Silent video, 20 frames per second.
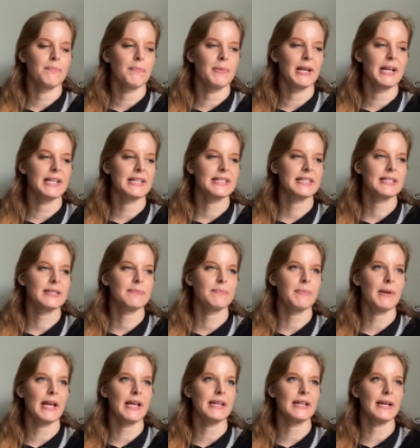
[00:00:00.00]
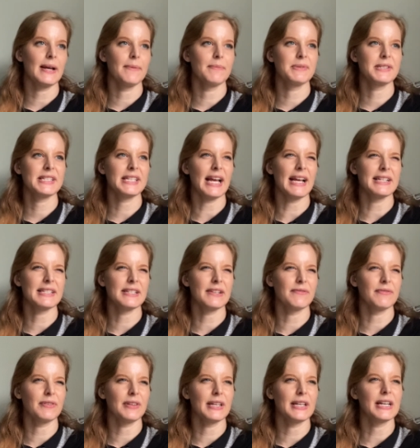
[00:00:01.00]
but it's spent
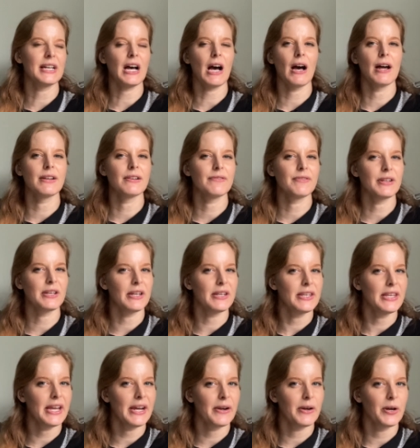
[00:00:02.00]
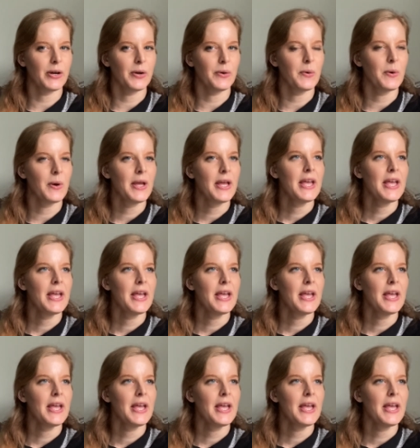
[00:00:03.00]
obsessively kind of in a narrow